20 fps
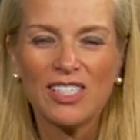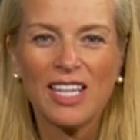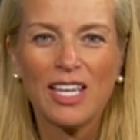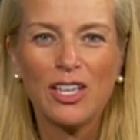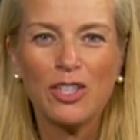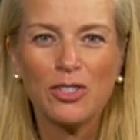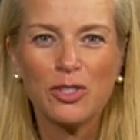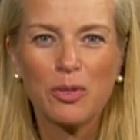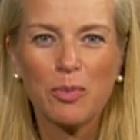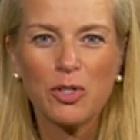
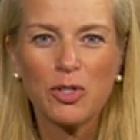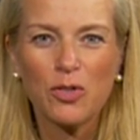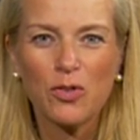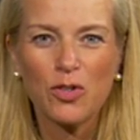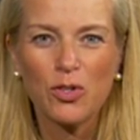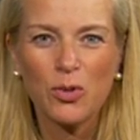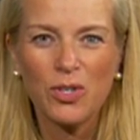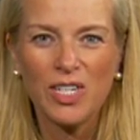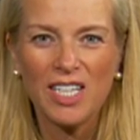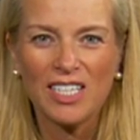Thank you so much for
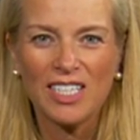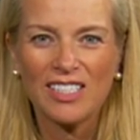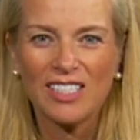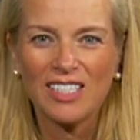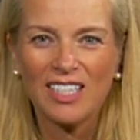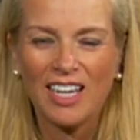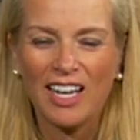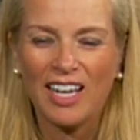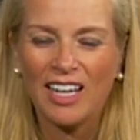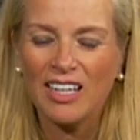joining us
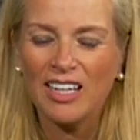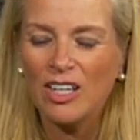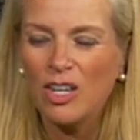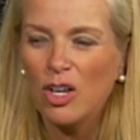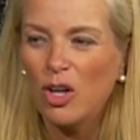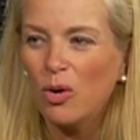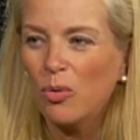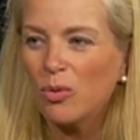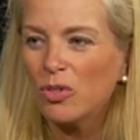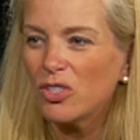today.
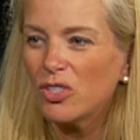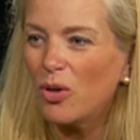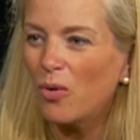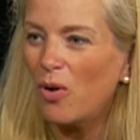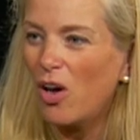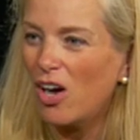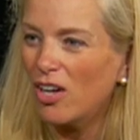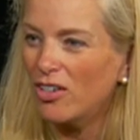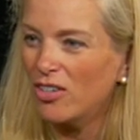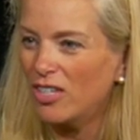We're so
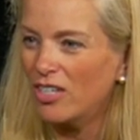honored to